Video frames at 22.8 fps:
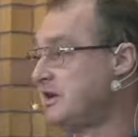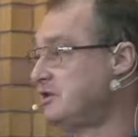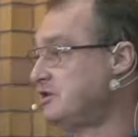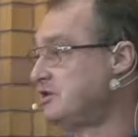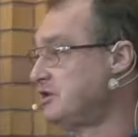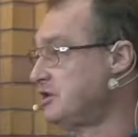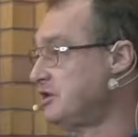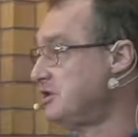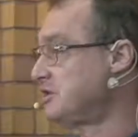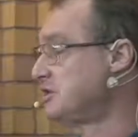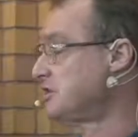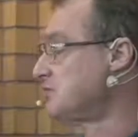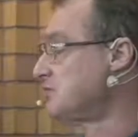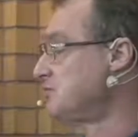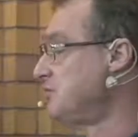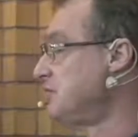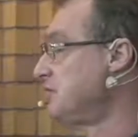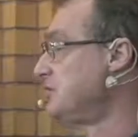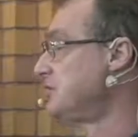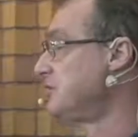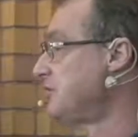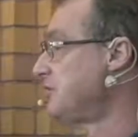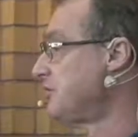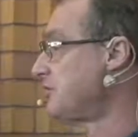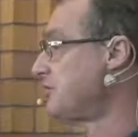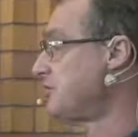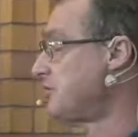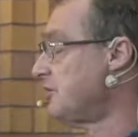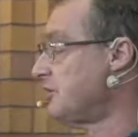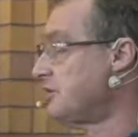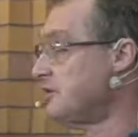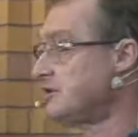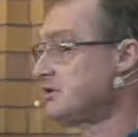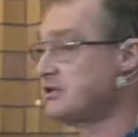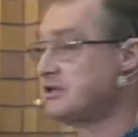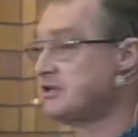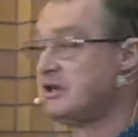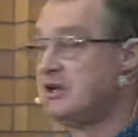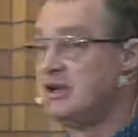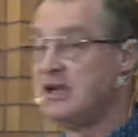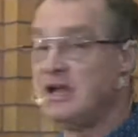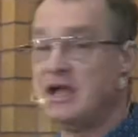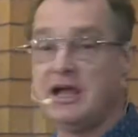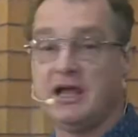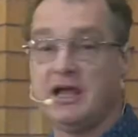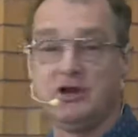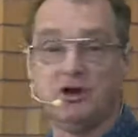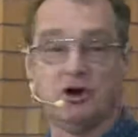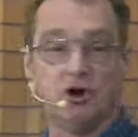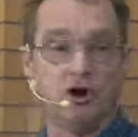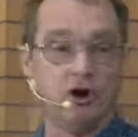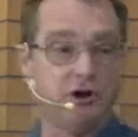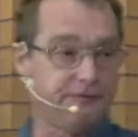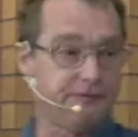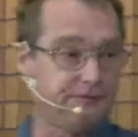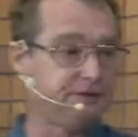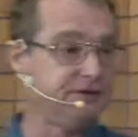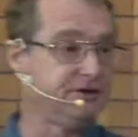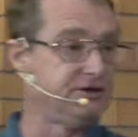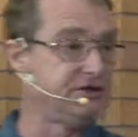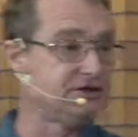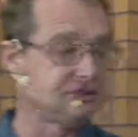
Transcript: Jesus wins on the cross and offering it to